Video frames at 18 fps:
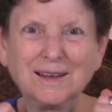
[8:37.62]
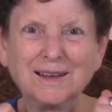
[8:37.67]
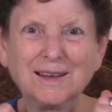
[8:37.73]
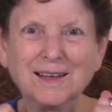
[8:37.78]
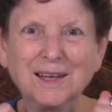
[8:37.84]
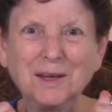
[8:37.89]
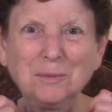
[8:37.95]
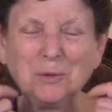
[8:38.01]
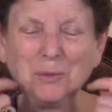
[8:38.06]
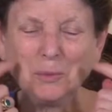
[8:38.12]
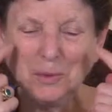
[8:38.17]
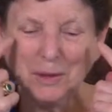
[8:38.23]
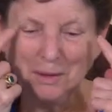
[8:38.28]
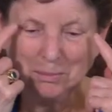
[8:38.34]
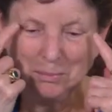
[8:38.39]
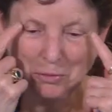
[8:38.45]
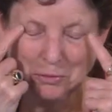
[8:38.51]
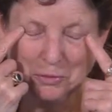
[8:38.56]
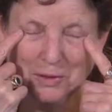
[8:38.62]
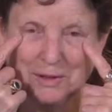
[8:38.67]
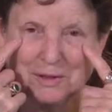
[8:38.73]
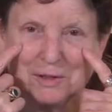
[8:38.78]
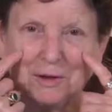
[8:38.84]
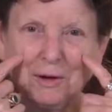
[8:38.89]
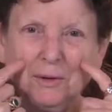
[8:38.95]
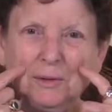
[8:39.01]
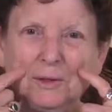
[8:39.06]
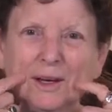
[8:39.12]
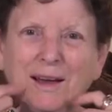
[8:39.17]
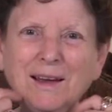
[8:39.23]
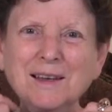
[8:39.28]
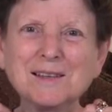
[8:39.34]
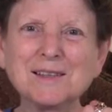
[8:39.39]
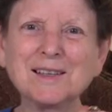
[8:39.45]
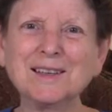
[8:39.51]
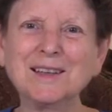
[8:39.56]
He will weep through his own
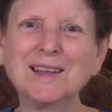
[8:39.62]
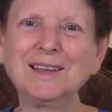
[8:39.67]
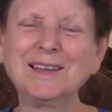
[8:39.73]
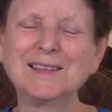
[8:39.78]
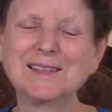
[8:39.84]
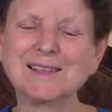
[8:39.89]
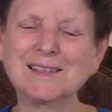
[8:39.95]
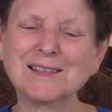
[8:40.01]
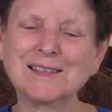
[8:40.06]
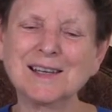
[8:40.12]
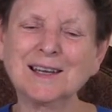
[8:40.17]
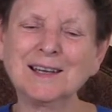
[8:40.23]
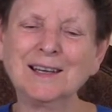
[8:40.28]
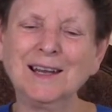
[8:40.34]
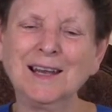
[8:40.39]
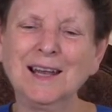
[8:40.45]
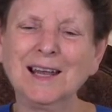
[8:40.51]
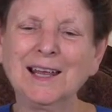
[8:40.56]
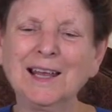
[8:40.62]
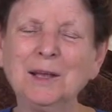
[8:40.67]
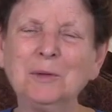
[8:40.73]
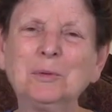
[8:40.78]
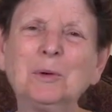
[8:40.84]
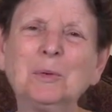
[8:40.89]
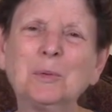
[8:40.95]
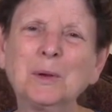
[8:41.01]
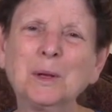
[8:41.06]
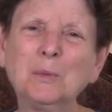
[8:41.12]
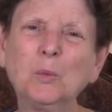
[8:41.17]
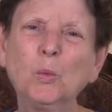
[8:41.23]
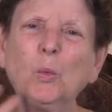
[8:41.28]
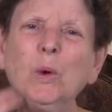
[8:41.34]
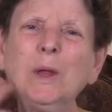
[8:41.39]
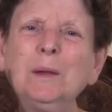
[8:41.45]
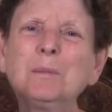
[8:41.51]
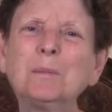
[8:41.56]
eyes, and then, as he said, he will
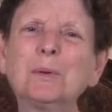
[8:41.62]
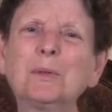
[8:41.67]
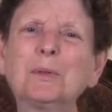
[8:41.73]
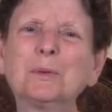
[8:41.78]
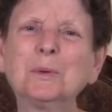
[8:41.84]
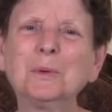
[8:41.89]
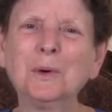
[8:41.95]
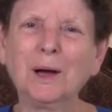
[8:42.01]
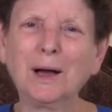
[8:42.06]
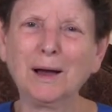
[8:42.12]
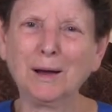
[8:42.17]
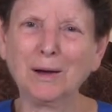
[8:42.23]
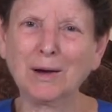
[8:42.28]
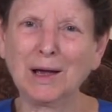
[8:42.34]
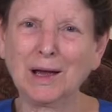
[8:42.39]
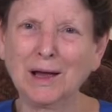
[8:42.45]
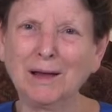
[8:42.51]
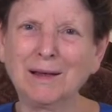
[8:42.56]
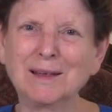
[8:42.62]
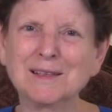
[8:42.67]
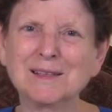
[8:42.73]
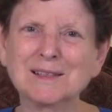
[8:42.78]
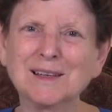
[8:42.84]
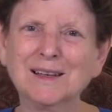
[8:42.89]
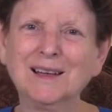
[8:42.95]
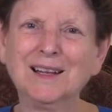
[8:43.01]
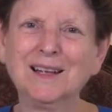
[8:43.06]
weep through our eyes,